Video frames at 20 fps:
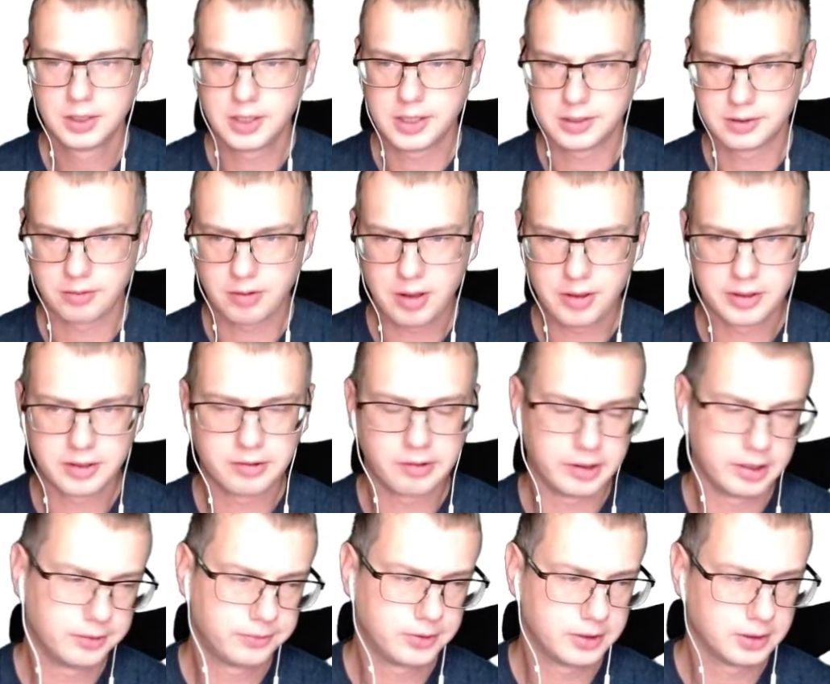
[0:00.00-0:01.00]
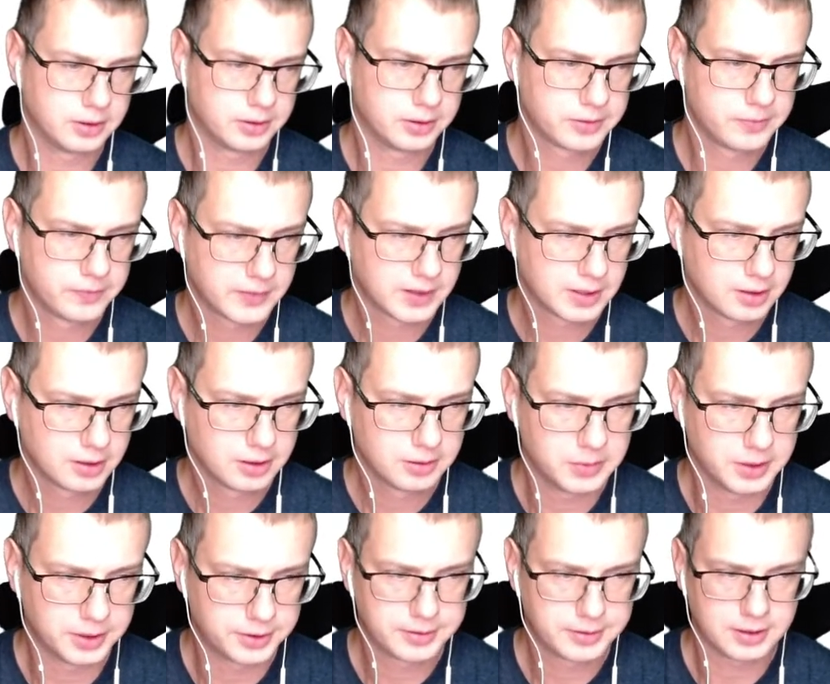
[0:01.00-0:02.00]
is rather greenfield.
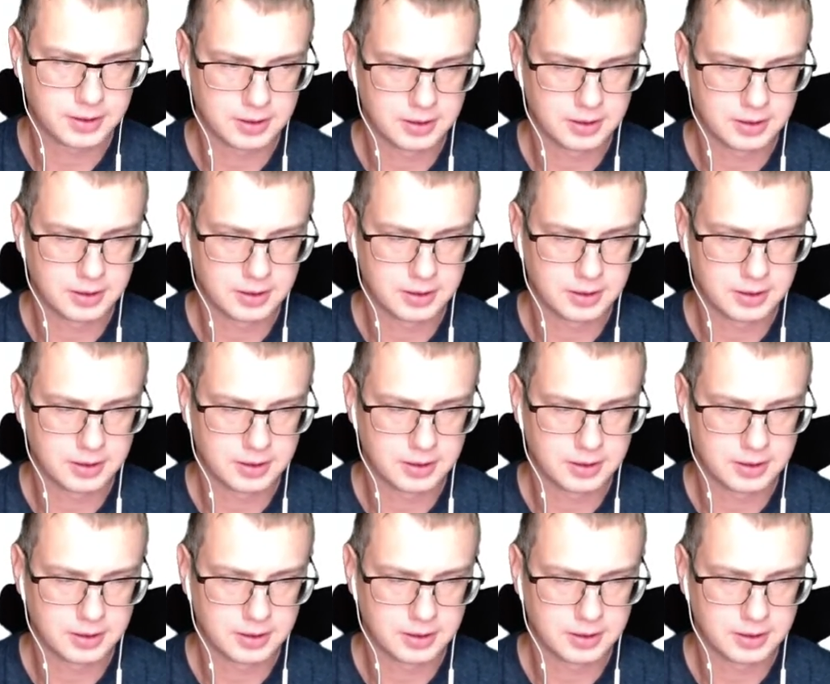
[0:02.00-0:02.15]
But